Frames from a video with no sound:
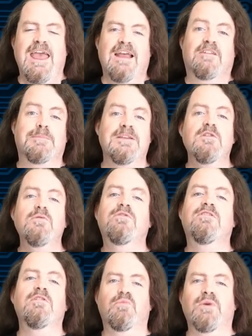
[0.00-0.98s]
It's been
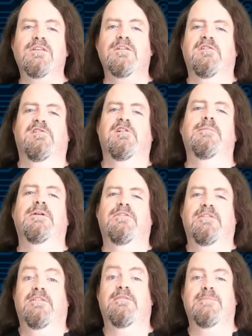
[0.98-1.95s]
used in written German
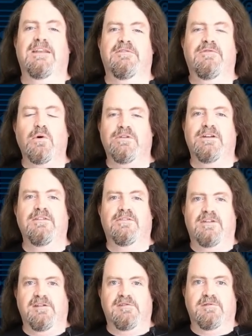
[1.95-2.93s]
since about the 14th
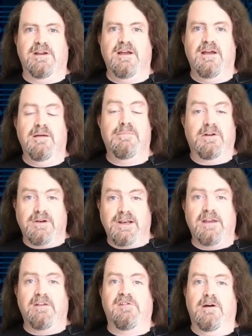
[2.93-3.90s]
century, but
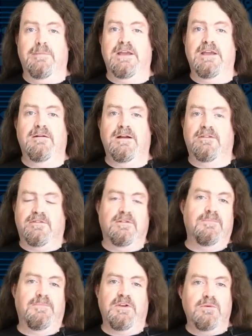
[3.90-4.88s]
only in Germany. It's
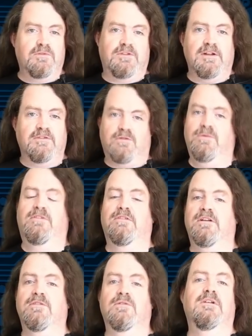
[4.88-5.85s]
not used in
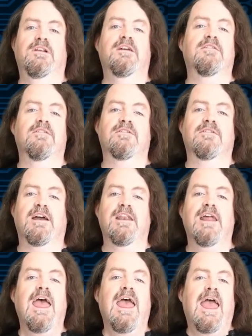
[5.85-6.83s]
Switzerland or
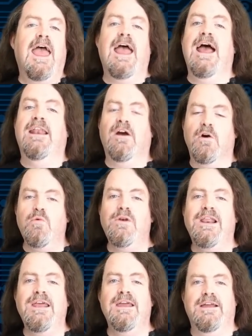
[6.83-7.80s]
Liechtenstein, and
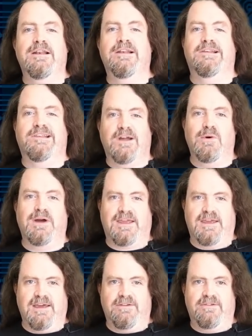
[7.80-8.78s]
only in
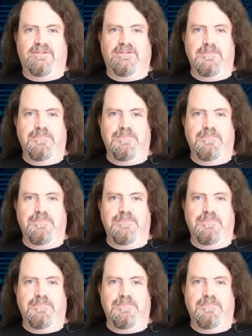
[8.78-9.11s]
lowercase.